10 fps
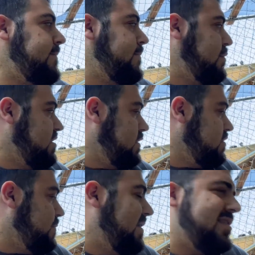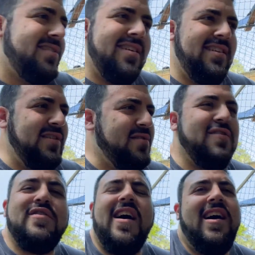Most other species like,
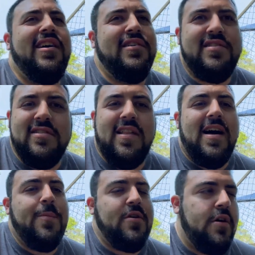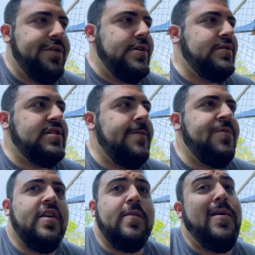sulcatas, Galaps, all those,
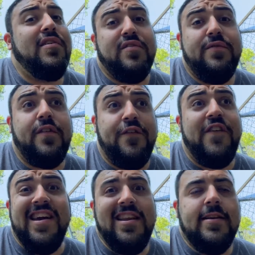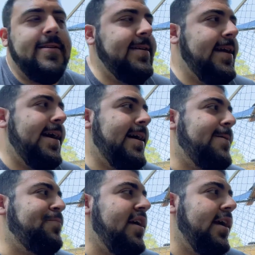the males will fight,
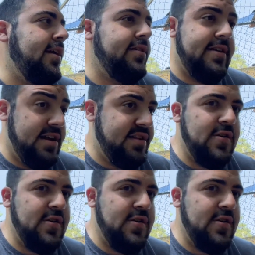and it's no